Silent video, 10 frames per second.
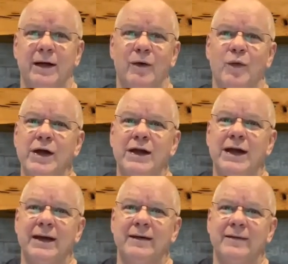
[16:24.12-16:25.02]
we
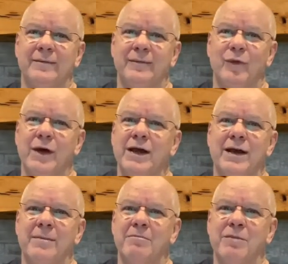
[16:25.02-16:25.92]
can we
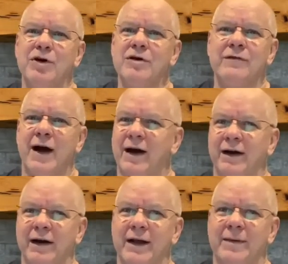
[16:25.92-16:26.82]
can move our
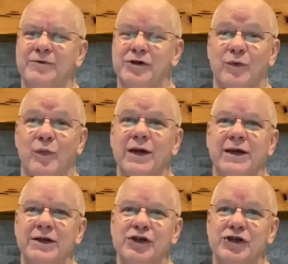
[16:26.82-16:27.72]
lips and we
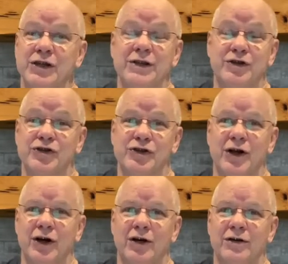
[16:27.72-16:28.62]
can sing the
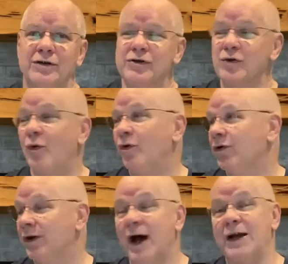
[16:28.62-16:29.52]
songs
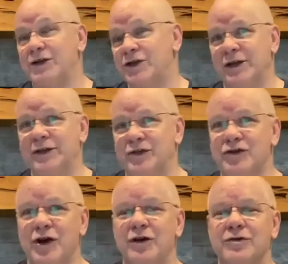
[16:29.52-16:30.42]
or not sing the
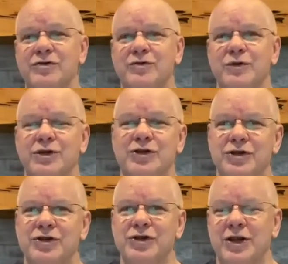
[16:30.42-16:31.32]
songs, which
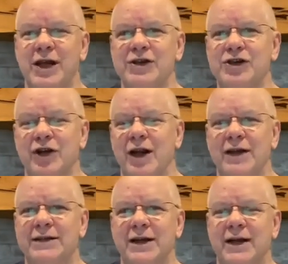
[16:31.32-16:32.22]
is the case a
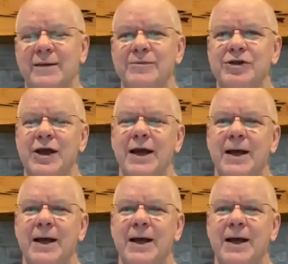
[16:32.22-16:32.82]
lot of times.